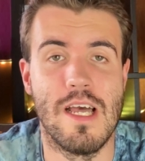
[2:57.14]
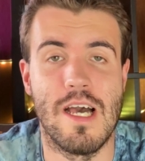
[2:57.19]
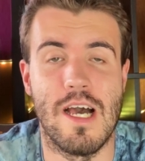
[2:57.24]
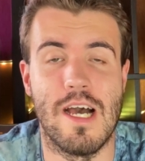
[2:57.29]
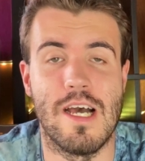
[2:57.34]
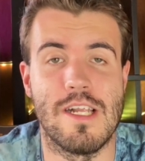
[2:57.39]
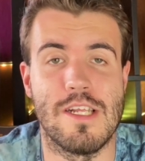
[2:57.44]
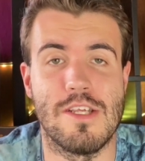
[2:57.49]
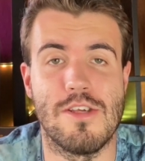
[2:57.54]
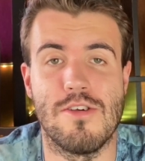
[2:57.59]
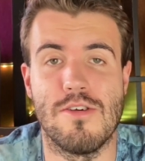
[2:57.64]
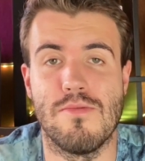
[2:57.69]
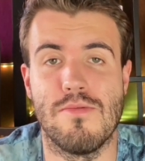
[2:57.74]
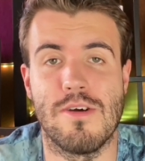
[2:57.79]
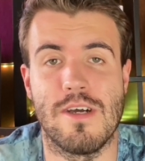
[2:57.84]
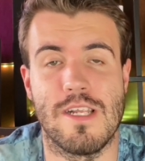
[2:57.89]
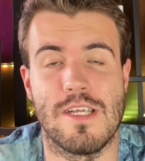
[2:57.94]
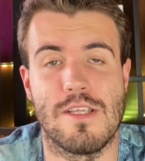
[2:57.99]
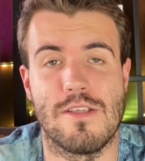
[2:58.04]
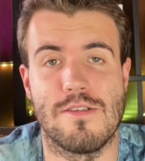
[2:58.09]
and you will
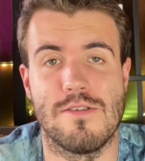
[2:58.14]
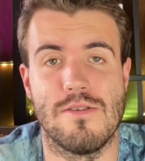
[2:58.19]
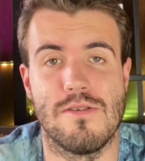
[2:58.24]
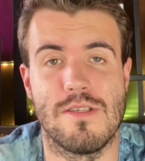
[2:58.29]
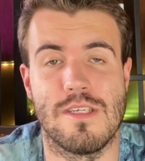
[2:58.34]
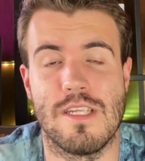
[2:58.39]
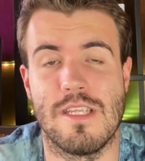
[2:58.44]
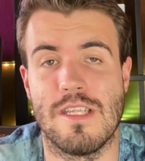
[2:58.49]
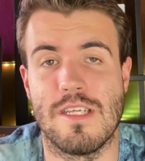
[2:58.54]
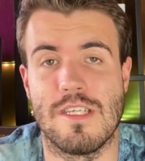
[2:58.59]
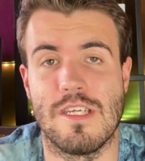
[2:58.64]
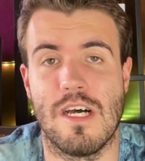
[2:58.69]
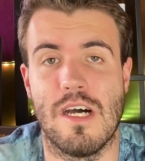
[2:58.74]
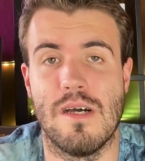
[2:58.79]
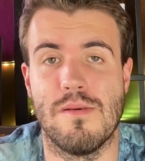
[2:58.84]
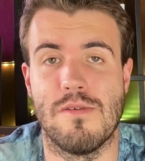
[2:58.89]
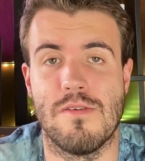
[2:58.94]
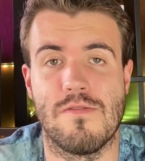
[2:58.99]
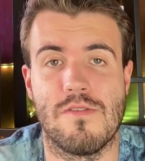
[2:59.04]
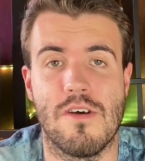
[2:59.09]
get it sorted in the
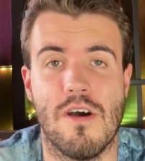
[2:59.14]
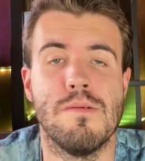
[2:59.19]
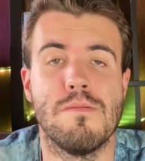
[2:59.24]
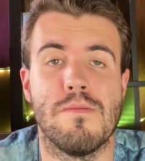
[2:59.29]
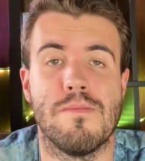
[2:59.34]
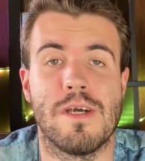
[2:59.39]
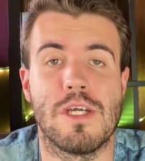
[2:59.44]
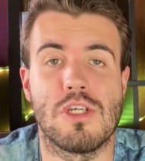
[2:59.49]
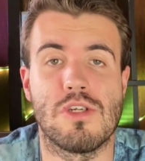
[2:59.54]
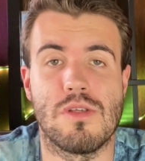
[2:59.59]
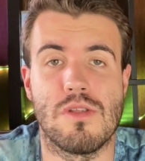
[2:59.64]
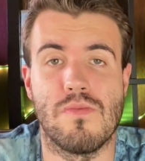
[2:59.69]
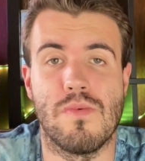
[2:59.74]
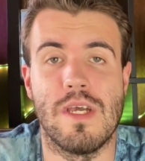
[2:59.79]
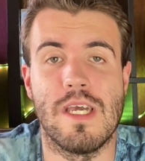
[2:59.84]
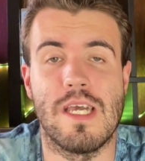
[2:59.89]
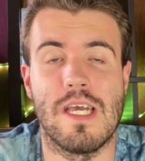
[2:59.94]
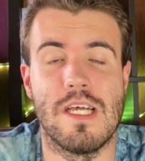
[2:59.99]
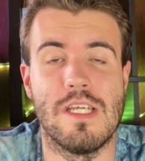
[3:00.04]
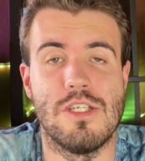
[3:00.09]
time you've got. But make sure at the
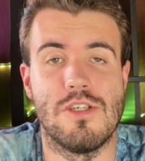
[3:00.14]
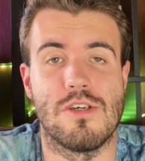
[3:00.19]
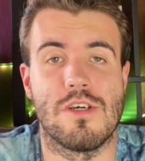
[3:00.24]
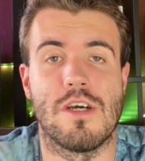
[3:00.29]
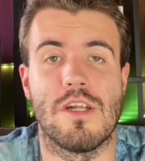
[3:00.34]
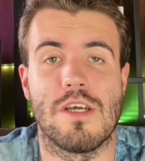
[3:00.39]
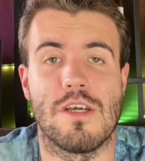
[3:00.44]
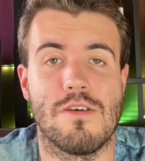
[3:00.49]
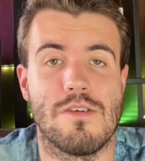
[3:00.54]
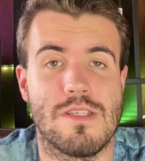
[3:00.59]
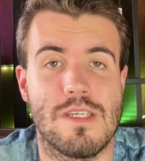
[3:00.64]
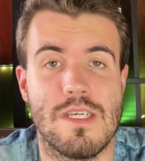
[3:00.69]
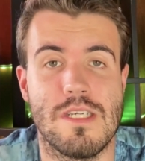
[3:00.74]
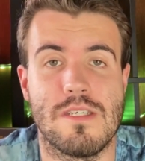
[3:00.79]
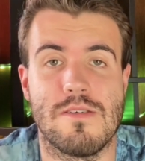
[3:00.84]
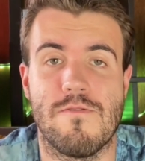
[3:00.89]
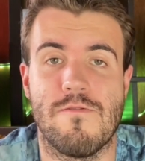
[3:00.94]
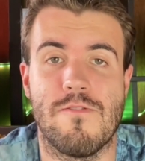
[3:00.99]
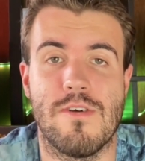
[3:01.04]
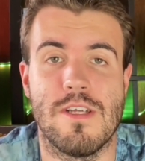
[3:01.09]
weekends you're going to go see
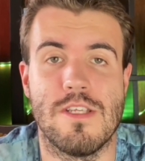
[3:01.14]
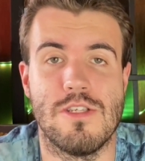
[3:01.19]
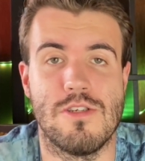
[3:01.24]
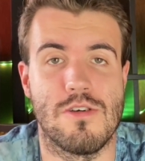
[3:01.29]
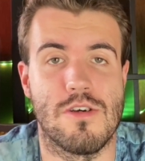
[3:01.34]
some friends, you're